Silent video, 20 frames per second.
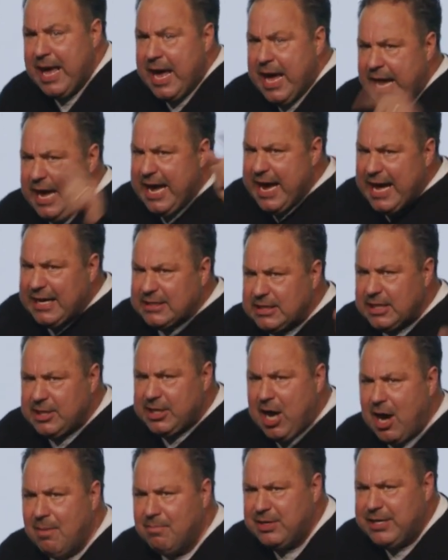He hasn't
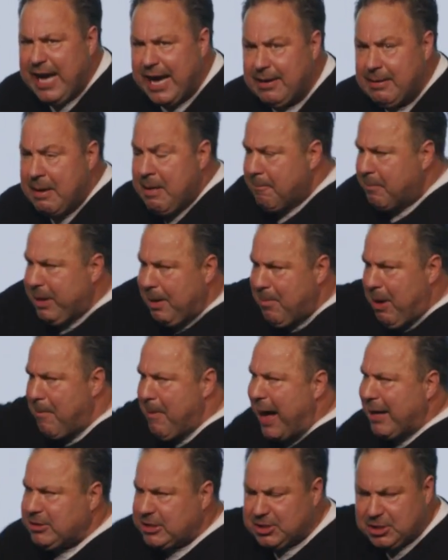come yet, but I'm
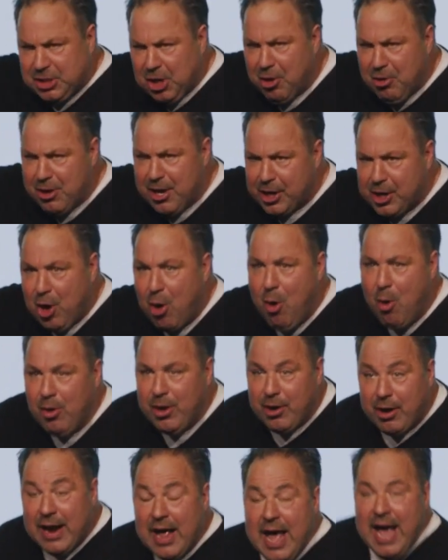about to turn a corner